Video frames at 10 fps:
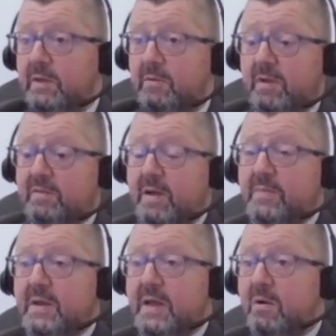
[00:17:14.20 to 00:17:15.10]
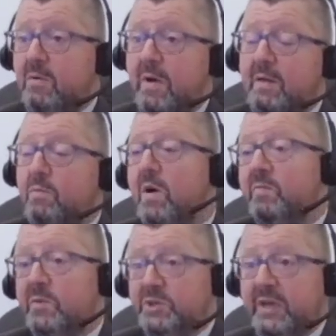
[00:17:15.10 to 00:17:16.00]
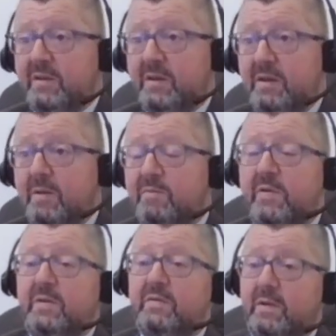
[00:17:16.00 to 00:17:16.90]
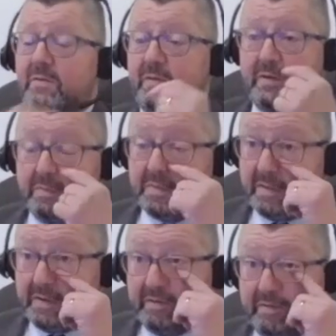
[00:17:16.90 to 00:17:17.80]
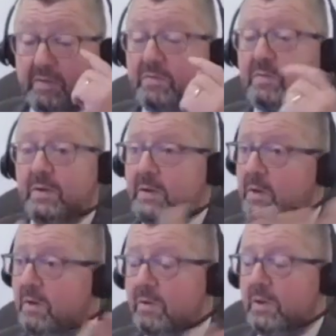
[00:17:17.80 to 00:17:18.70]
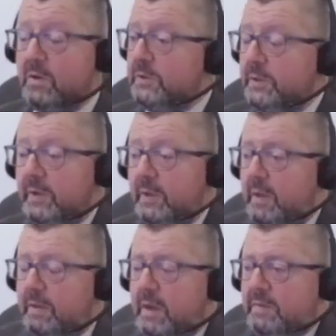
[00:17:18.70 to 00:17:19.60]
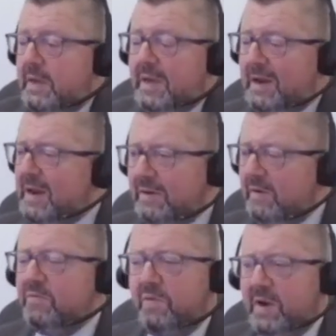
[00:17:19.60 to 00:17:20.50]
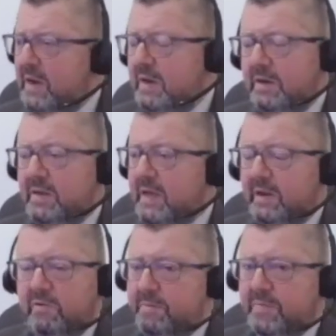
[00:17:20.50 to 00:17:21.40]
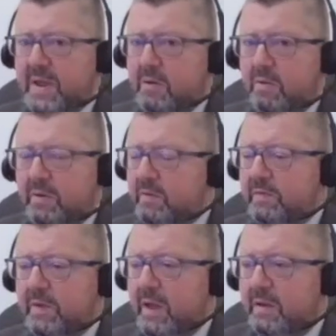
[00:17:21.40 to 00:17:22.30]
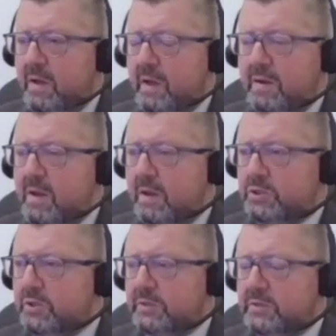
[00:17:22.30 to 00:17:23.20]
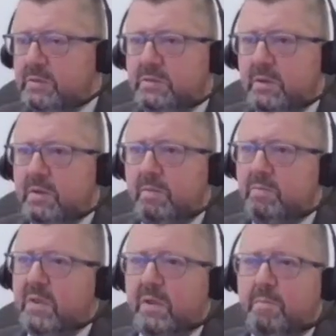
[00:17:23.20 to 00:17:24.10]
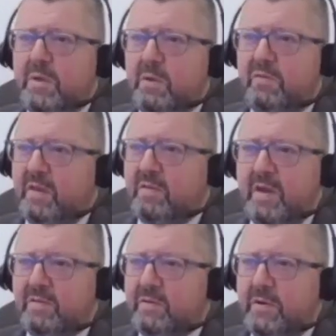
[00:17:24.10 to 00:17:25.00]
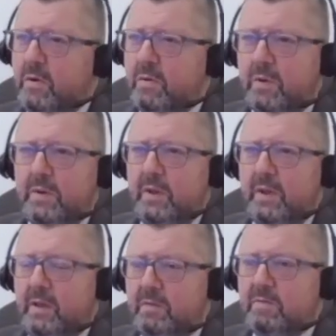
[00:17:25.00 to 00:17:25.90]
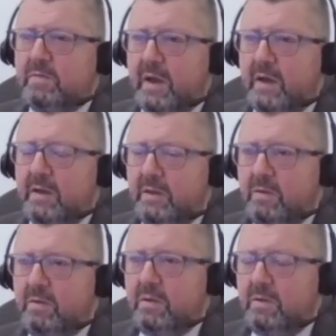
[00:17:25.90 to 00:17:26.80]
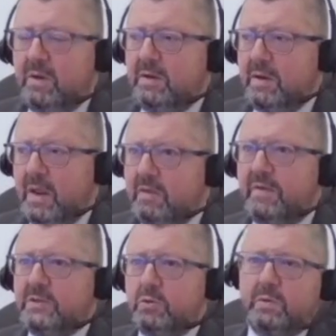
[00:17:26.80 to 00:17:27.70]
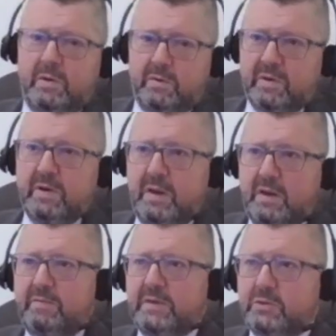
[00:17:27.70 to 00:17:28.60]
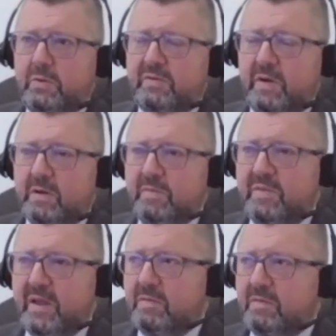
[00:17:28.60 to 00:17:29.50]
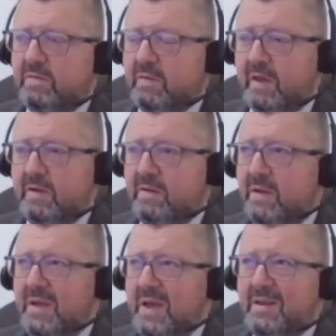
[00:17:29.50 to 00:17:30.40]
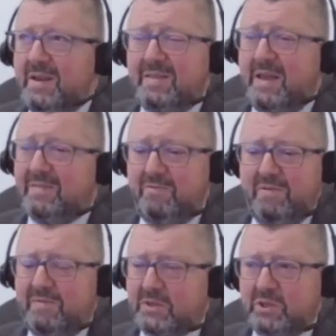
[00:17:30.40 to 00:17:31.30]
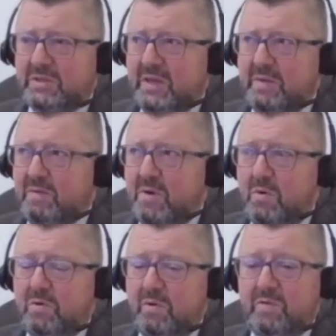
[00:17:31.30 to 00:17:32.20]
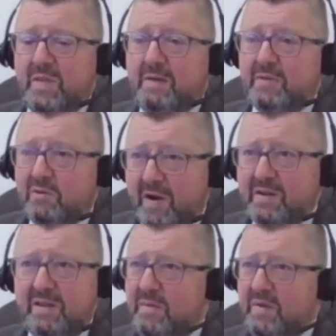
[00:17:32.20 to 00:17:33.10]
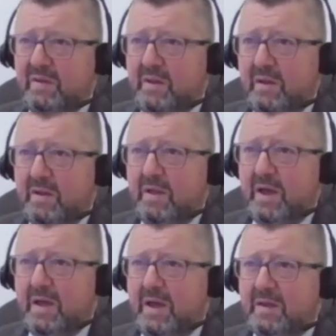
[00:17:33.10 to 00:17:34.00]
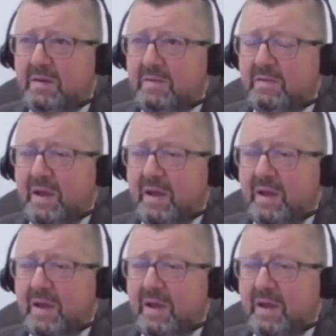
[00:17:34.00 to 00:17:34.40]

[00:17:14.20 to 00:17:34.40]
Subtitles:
what's happening now, and what's projected income for this year. So there is, look, yeah, lenders really need to get a grip now, and not just the computer says yes or no. It's you need an individual to look at an individual circumstances, and that's the refreshing thing about MoCo is they have a credit committee, and